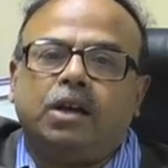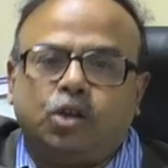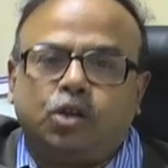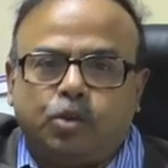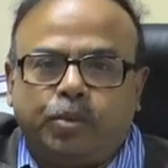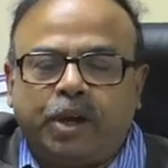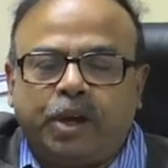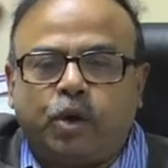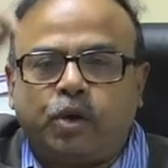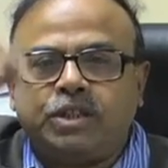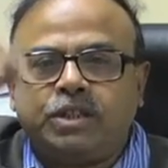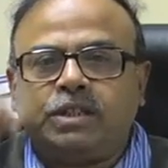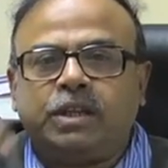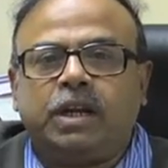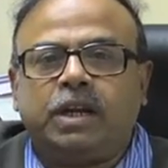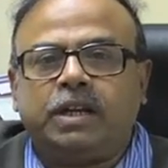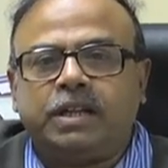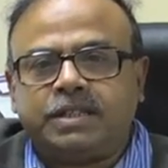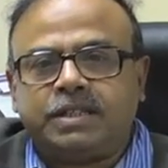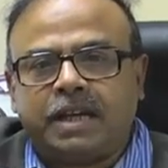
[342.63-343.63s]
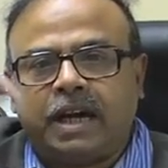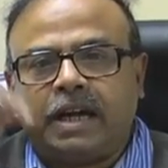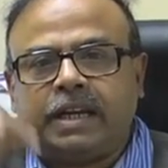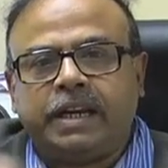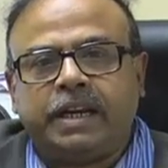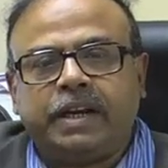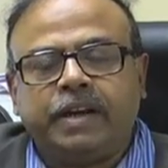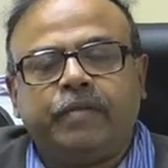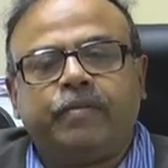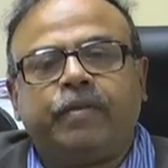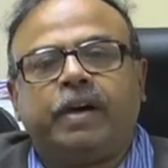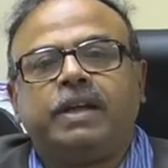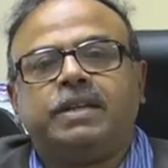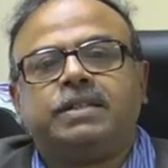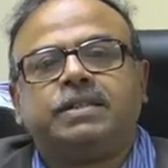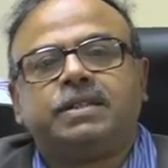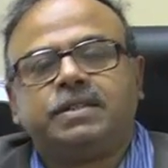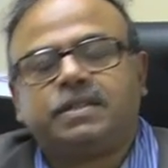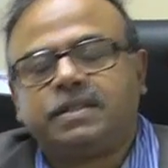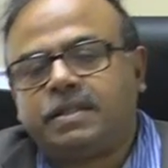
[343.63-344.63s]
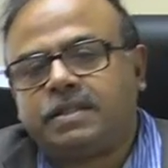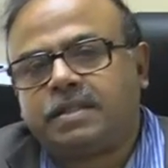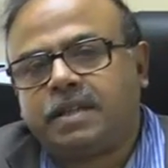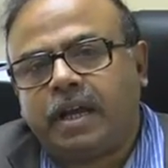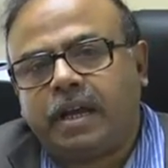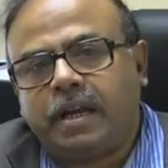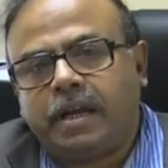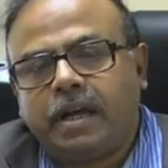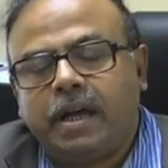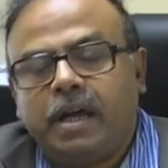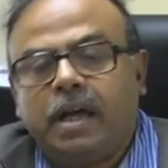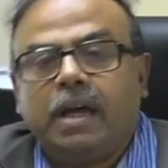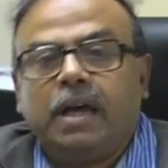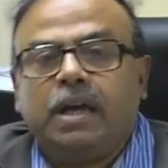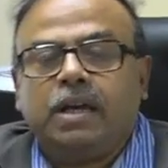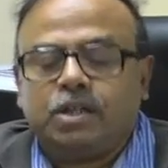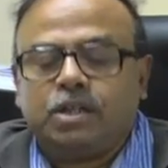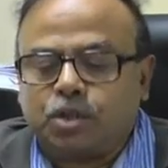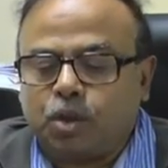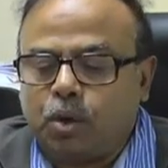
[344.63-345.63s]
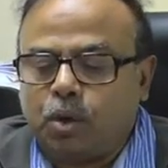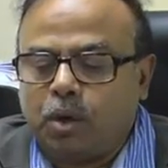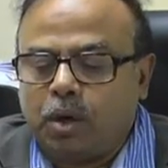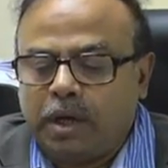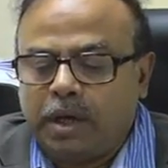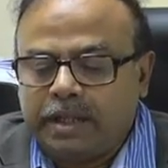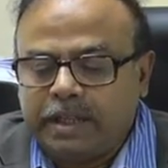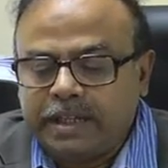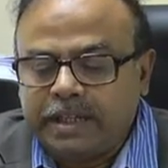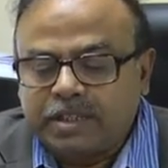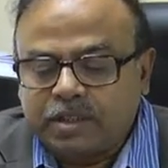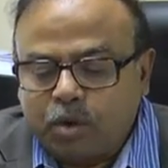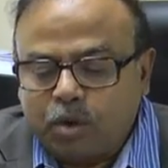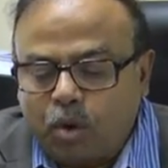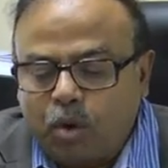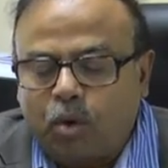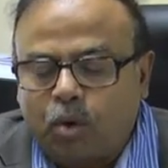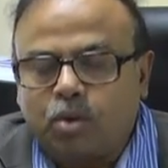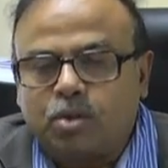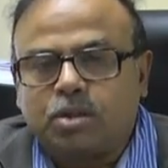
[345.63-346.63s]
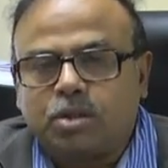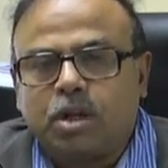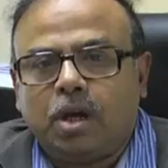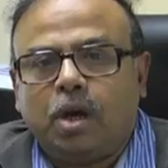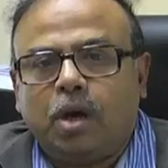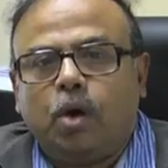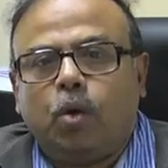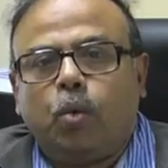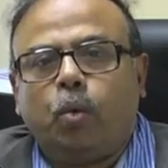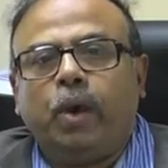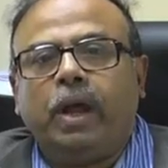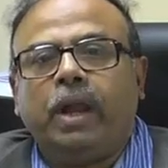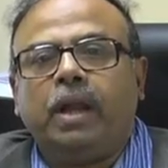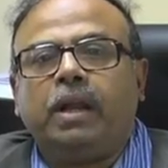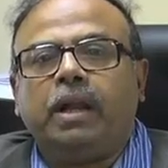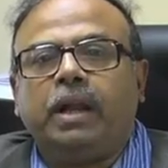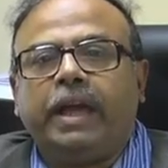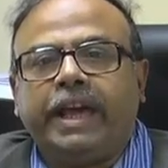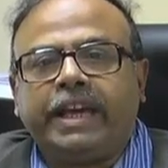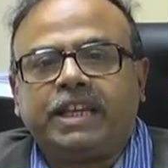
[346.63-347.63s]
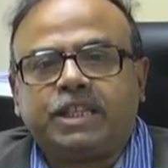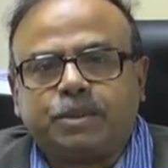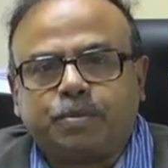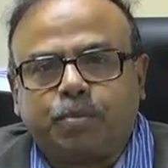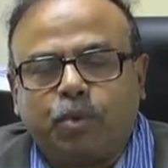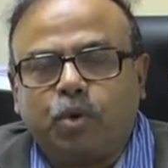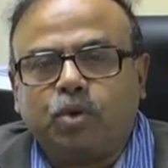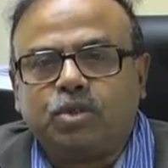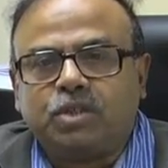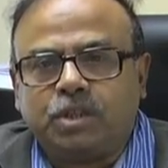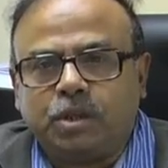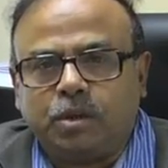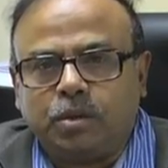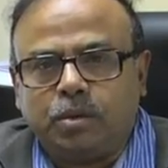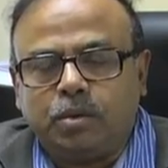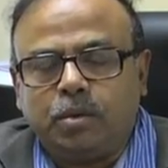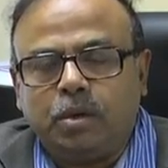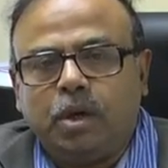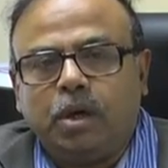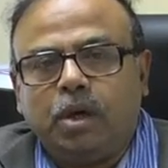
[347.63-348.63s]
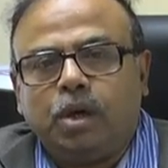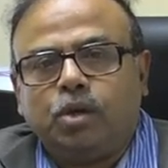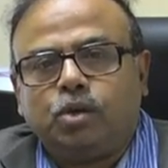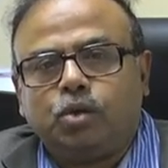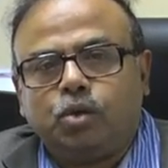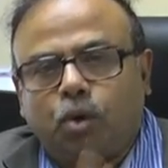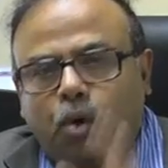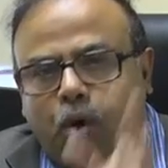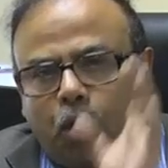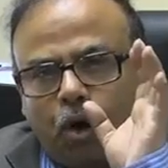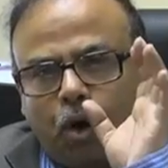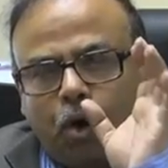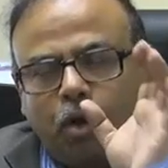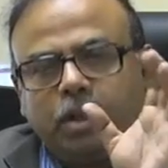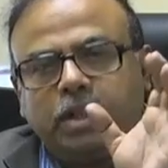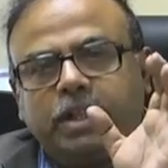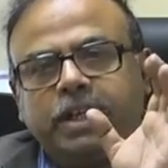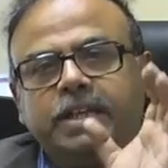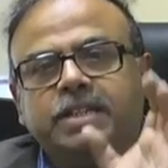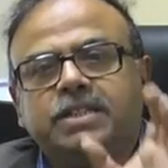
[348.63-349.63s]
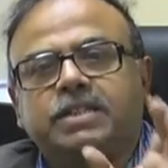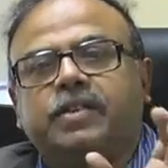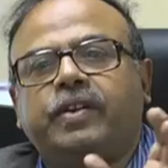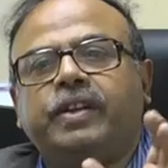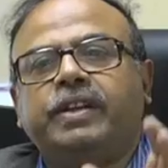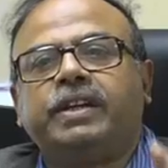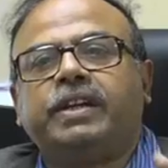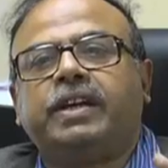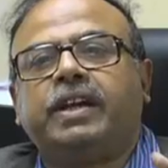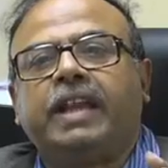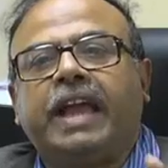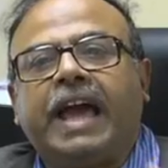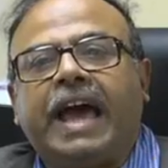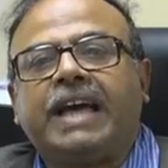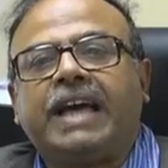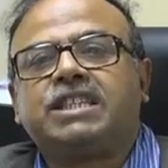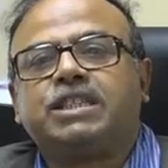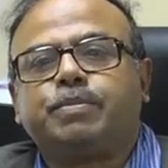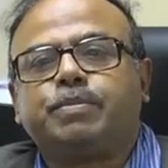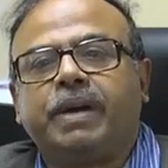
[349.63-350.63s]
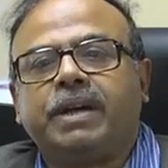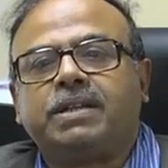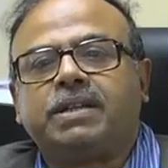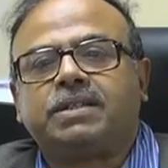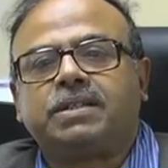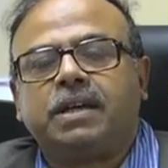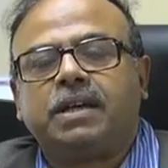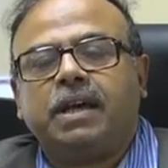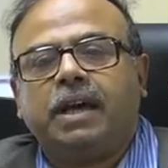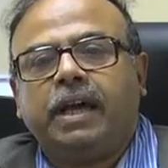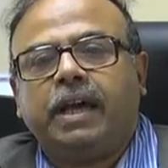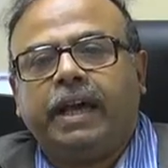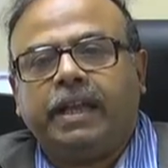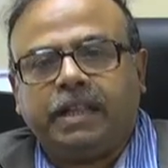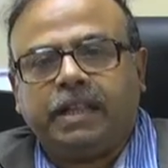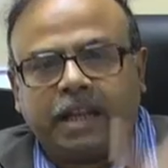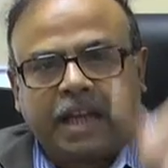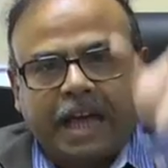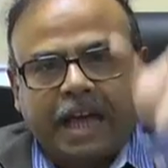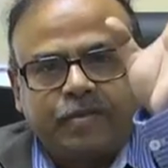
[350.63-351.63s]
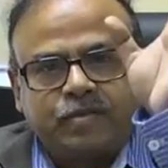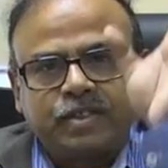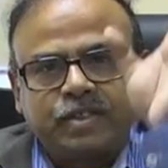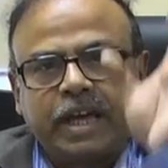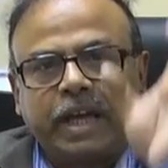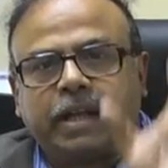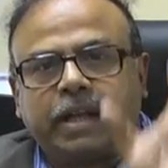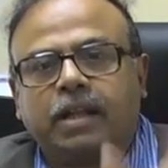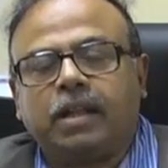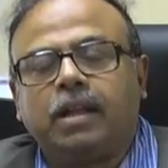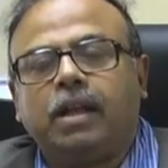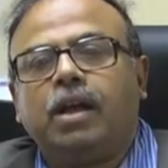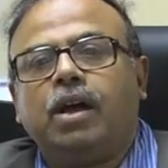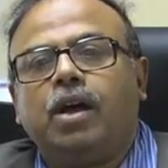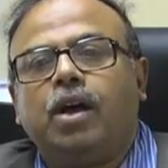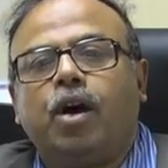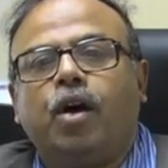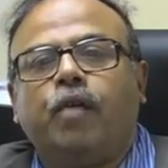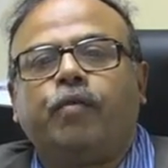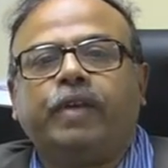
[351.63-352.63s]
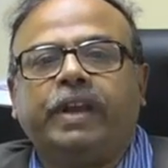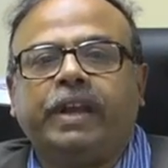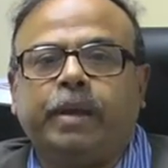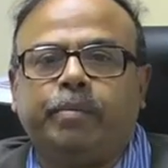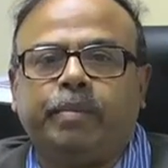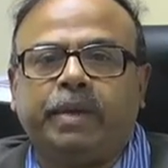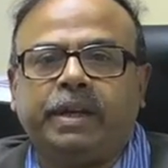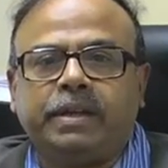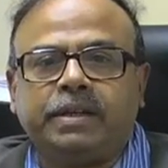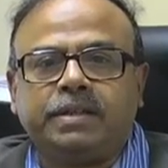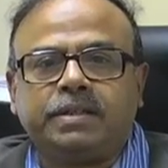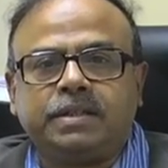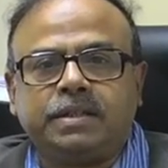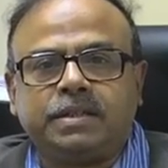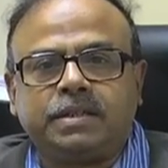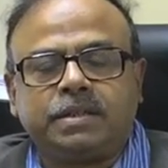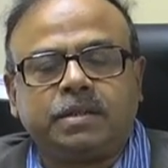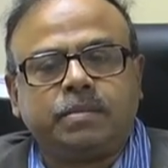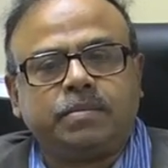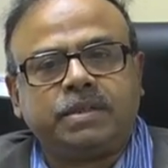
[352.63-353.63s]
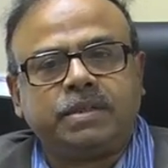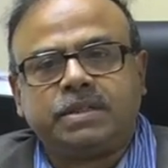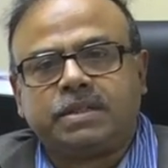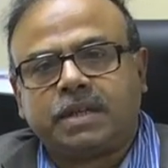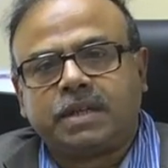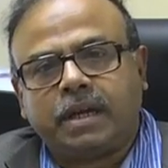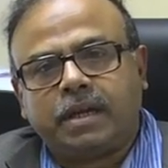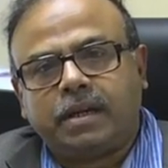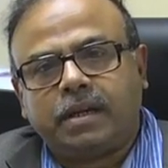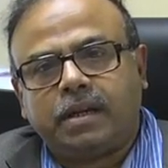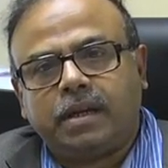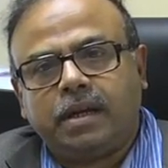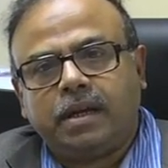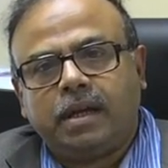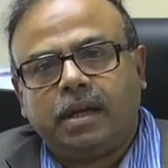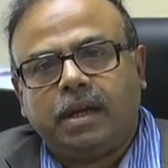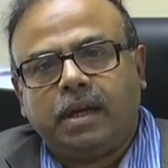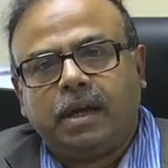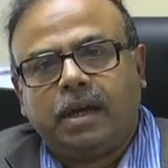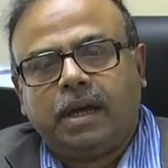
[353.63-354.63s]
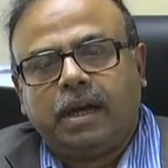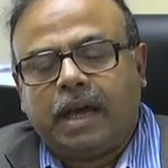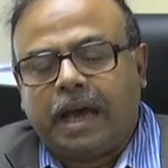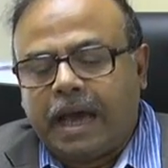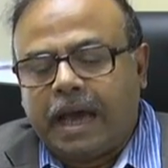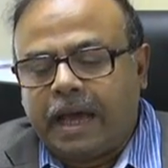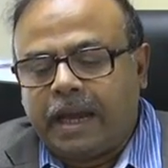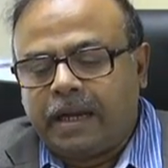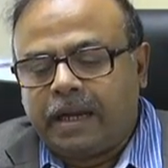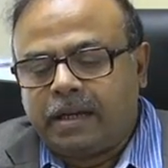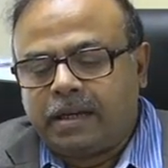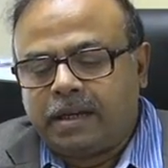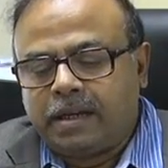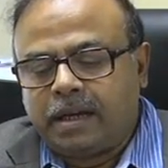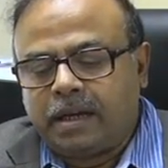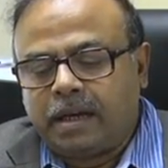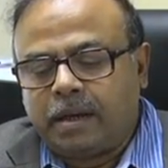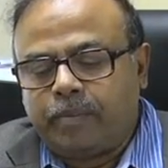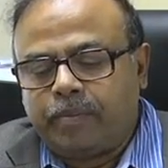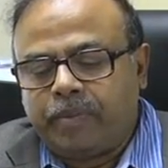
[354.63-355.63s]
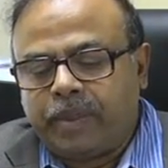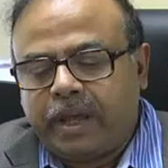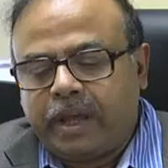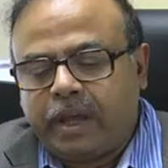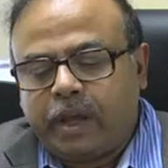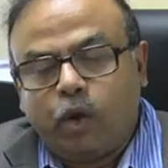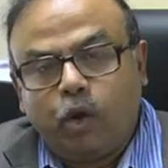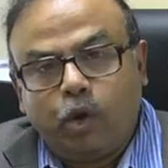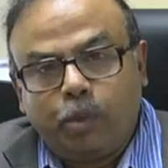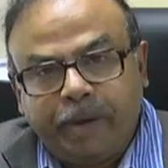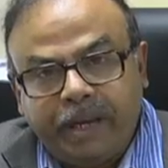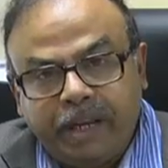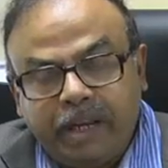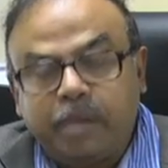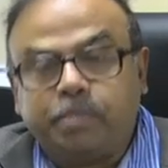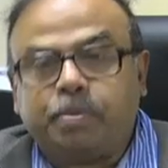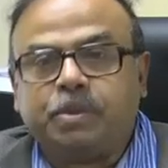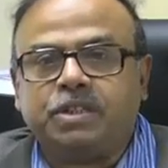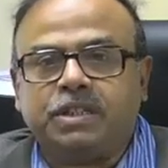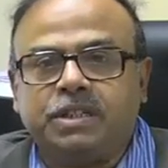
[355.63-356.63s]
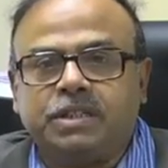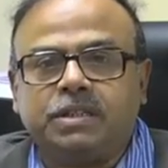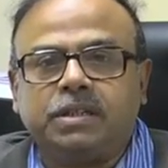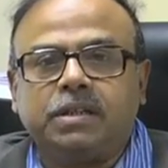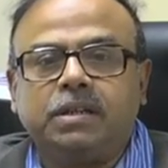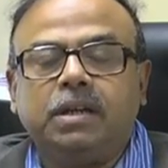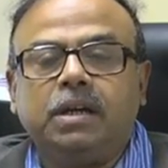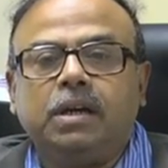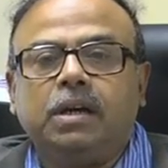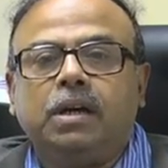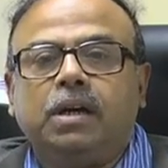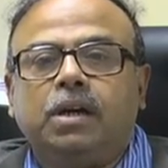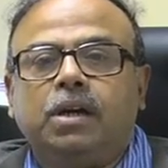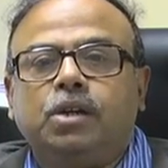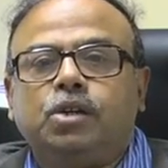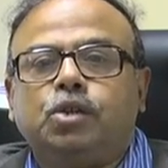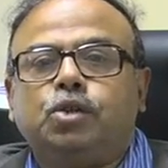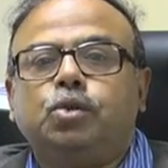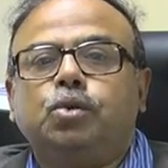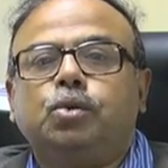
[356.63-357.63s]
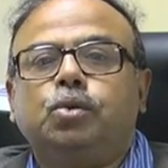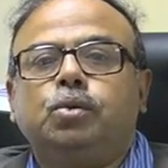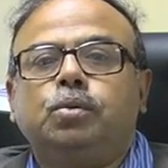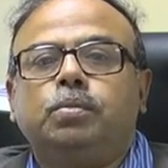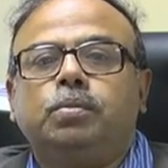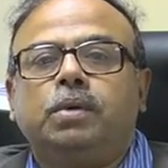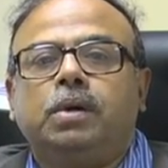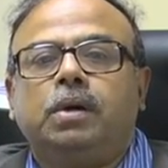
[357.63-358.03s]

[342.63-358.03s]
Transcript: to my original design and revise this design. So, this course will expose you to all these critical aspects in the life cycle of an embedded system design, and you will be in a position to